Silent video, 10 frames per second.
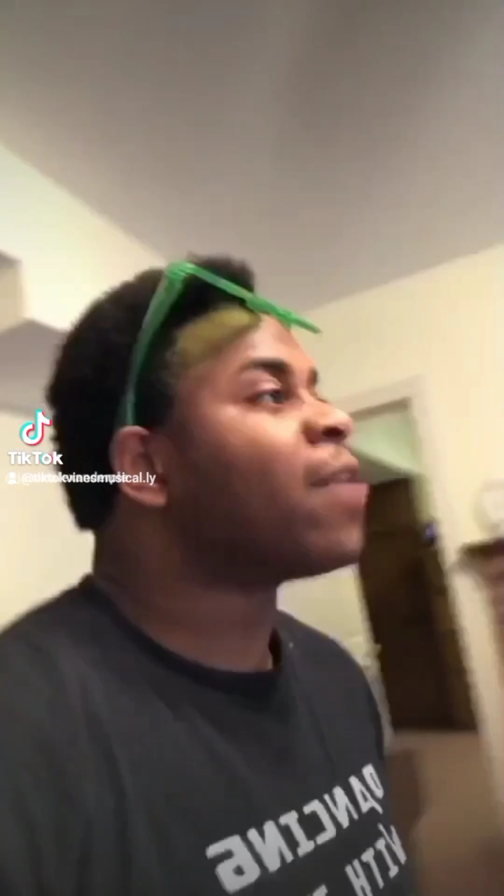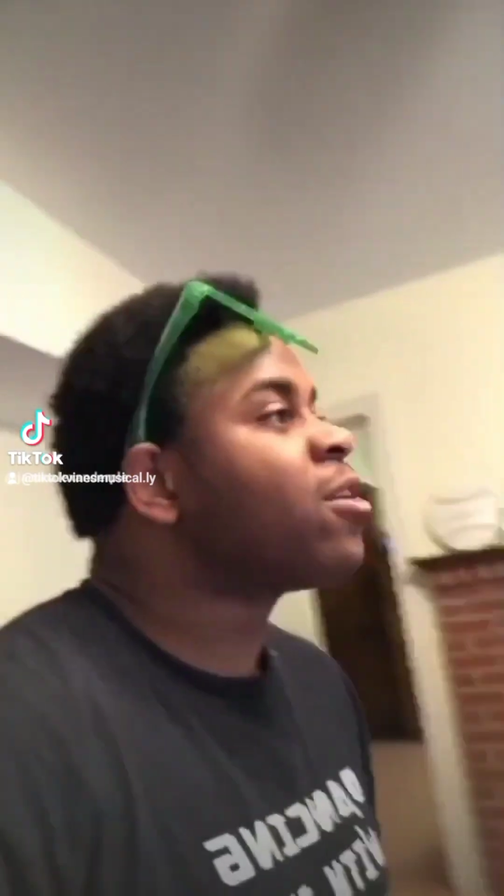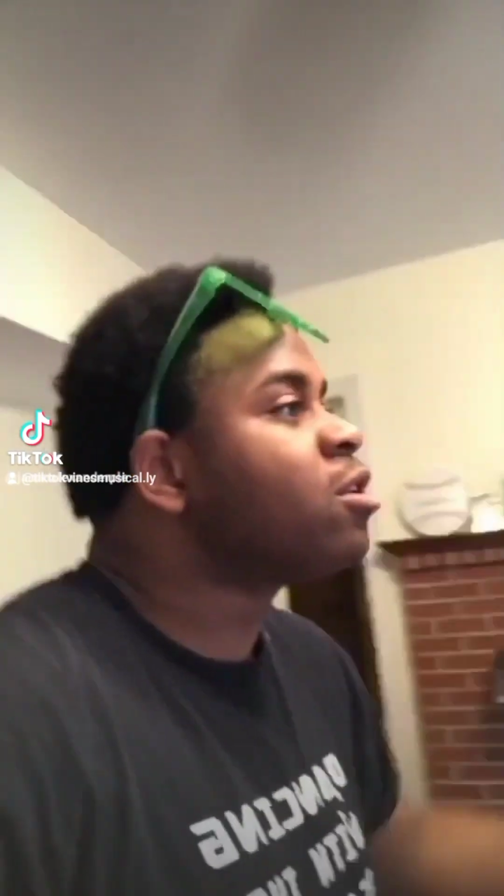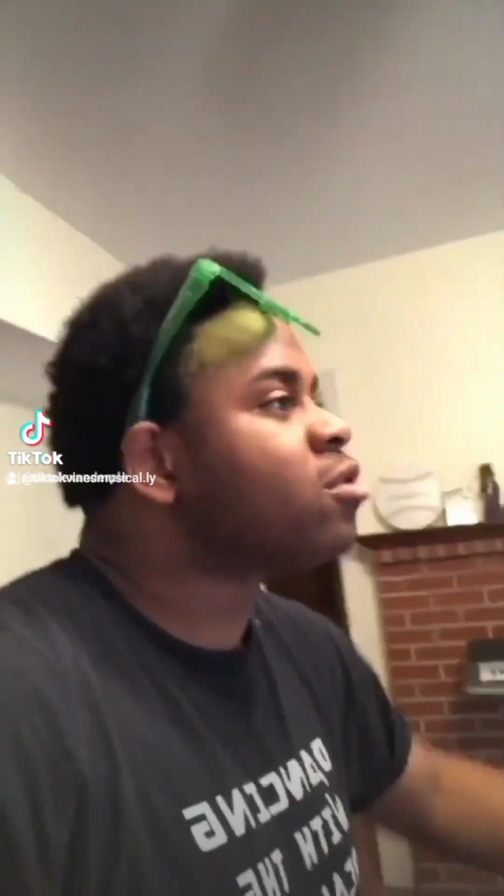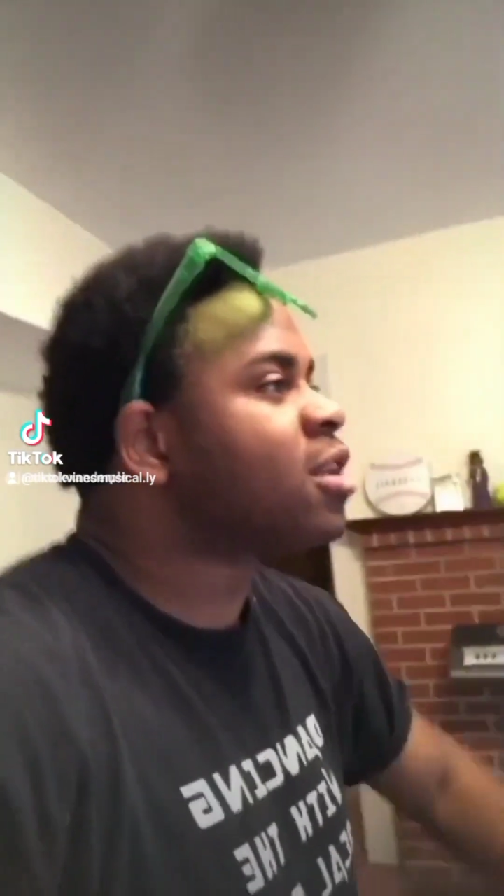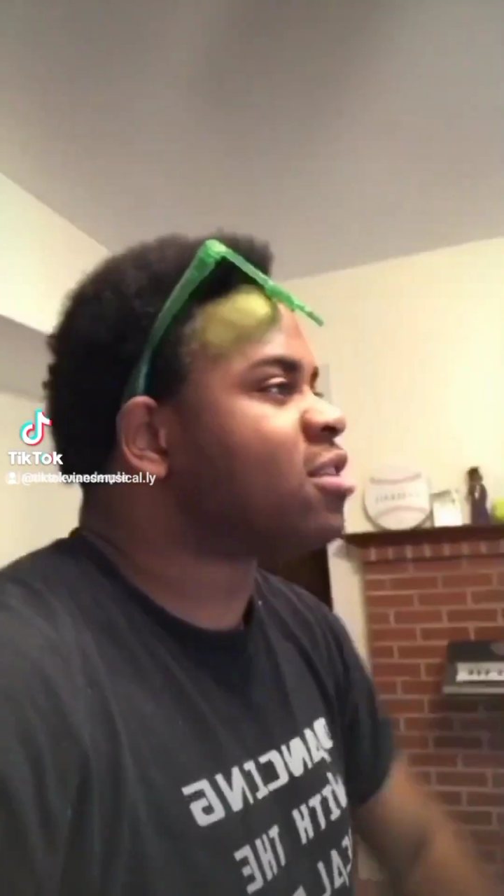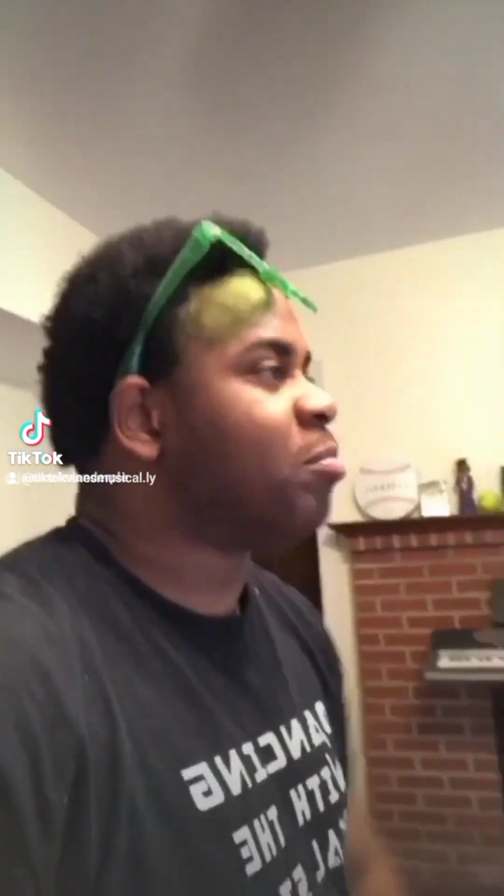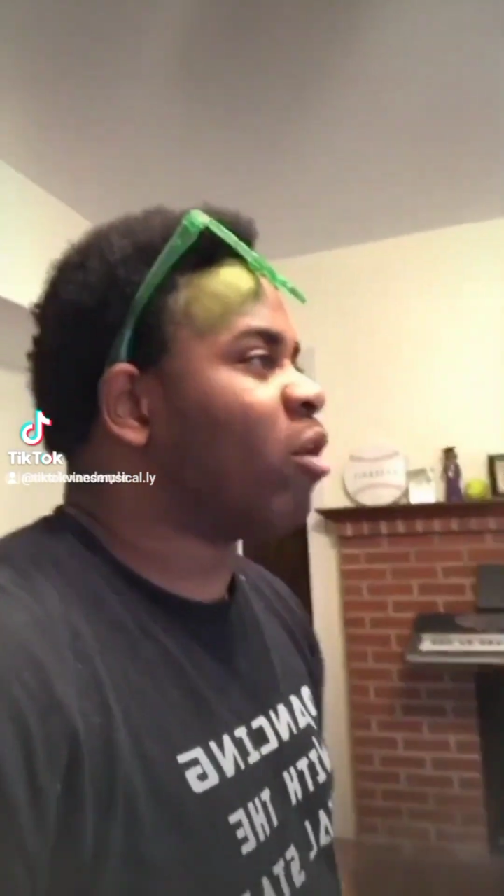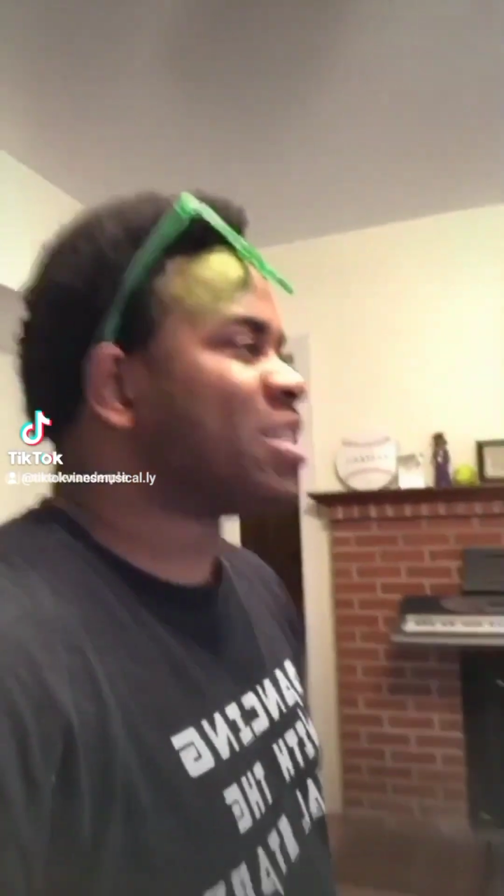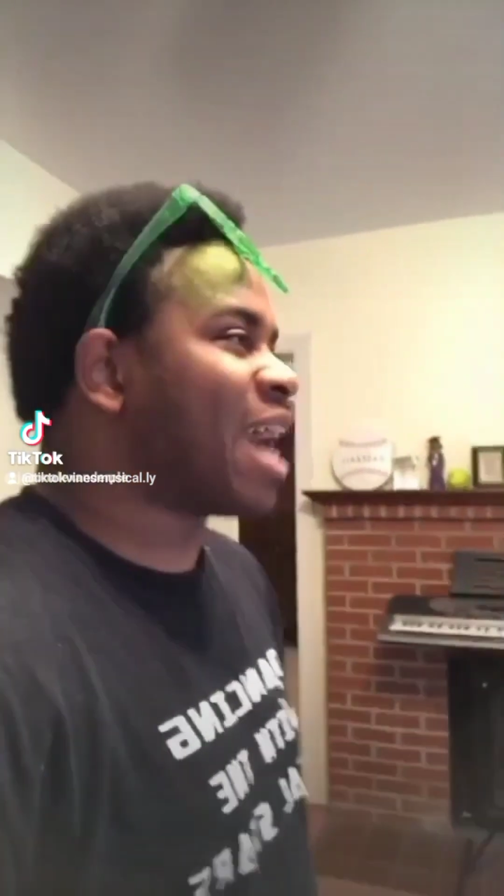I think you let the
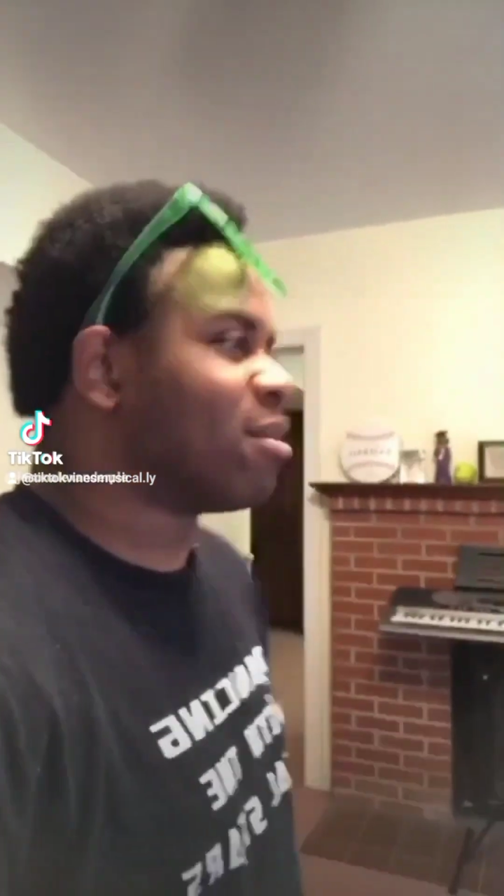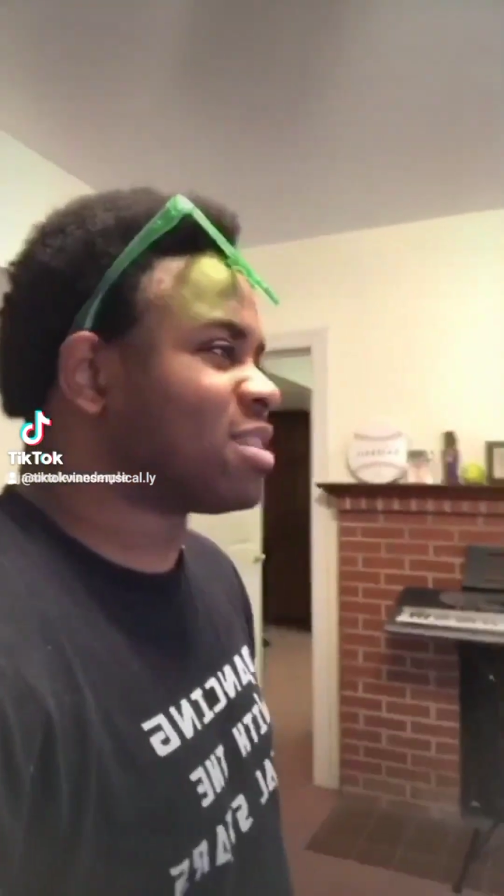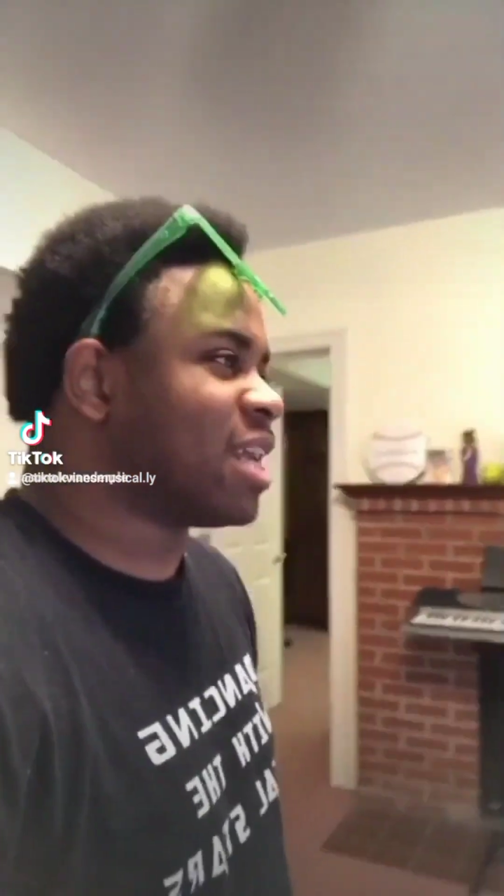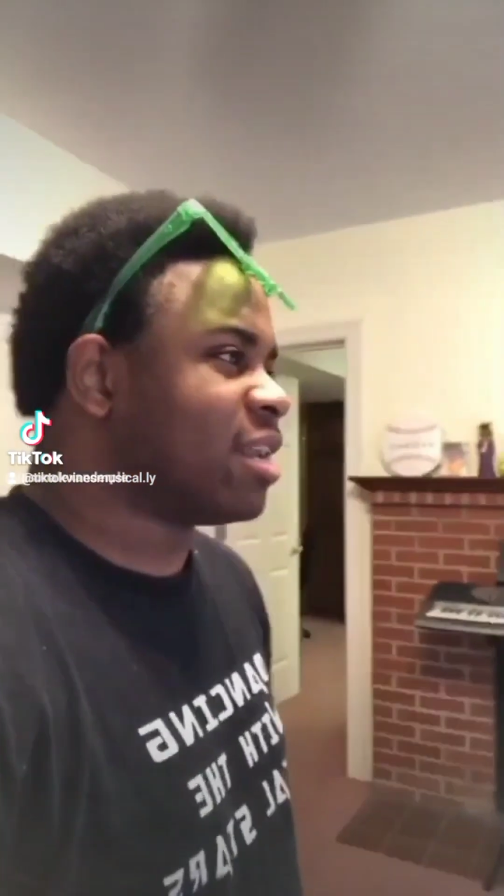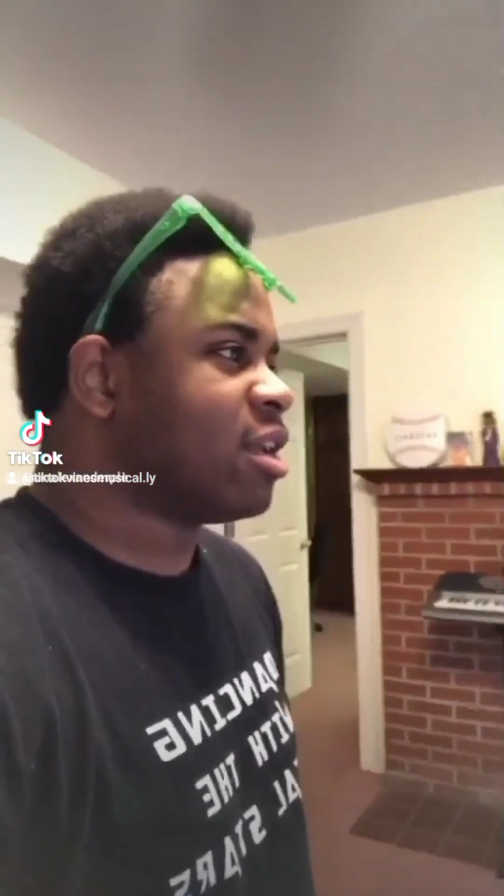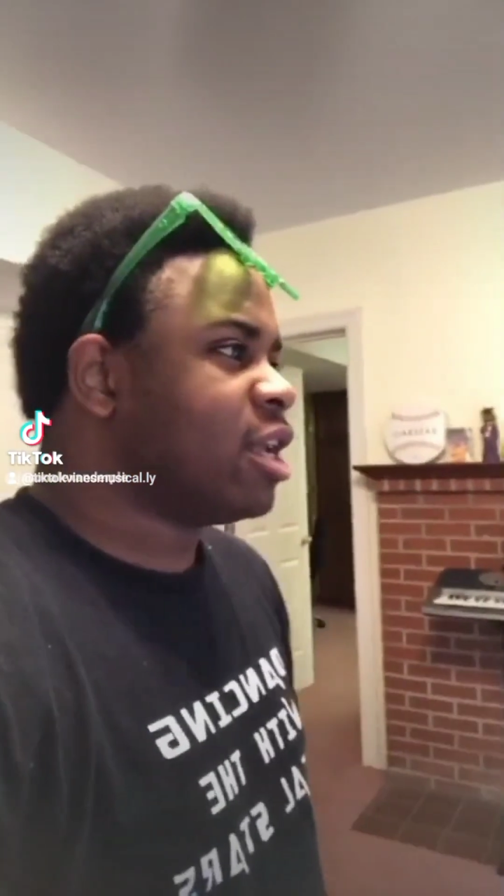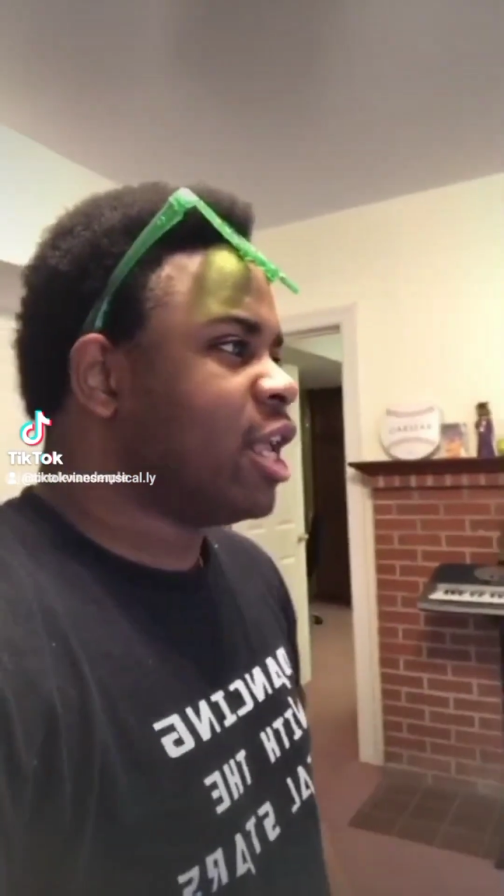boys' house sit.